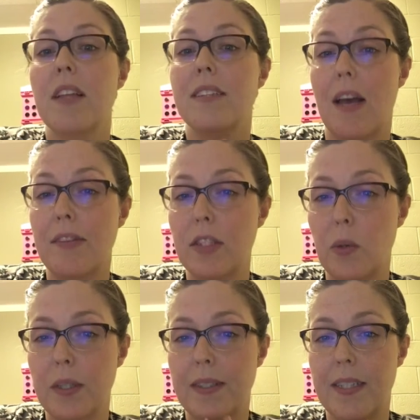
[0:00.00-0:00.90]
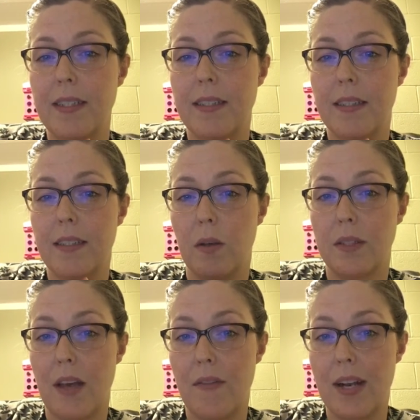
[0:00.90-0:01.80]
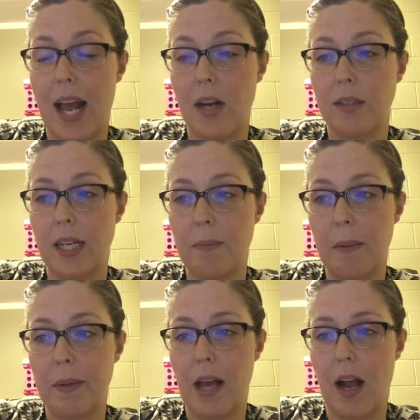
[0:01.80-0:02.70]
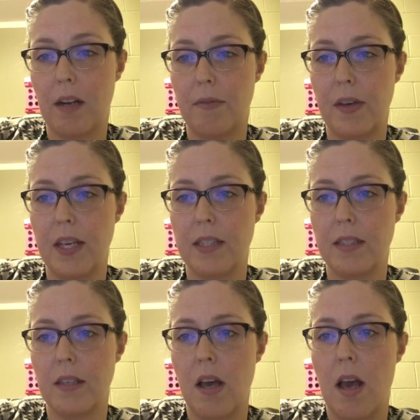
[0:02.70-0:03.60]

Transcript: 7 sources. So 7 annotated bibliographies.